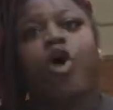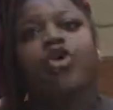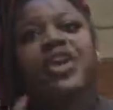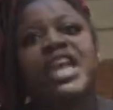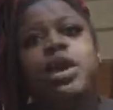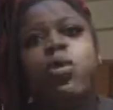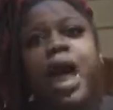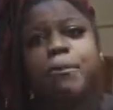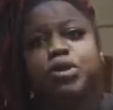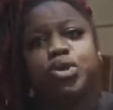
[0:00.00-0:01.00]
oh, you're an equal
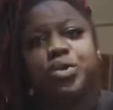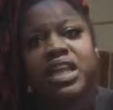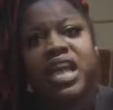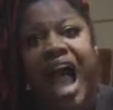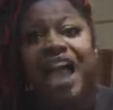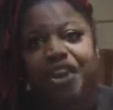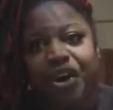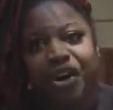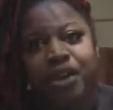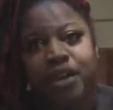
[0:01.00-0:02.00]
opportunity
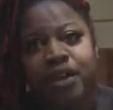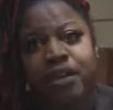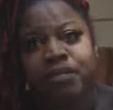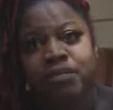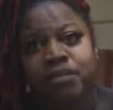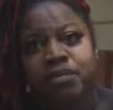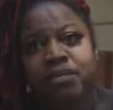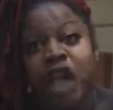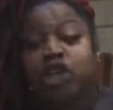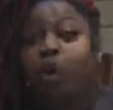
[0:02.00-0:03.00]
hire.
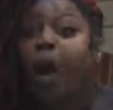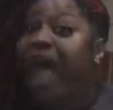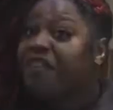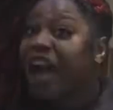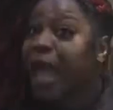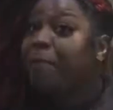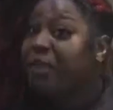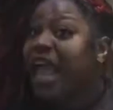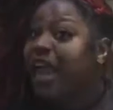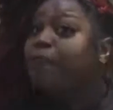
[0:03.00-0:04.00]
So if I
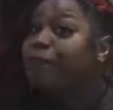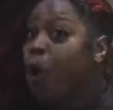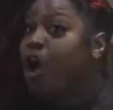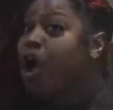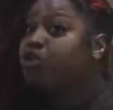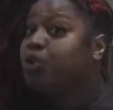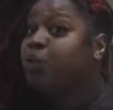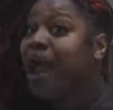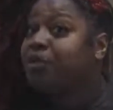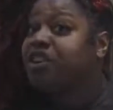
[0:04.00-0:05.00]
played 400
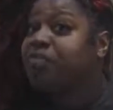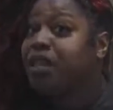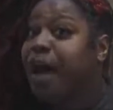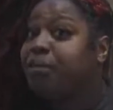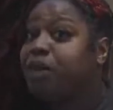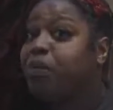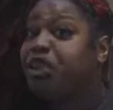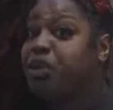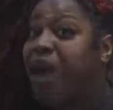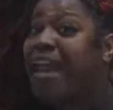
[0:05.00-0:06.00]
rounds of Monopoly
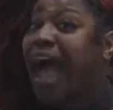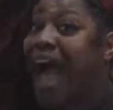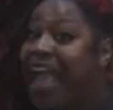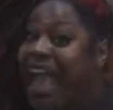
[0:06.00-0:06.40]
with you and I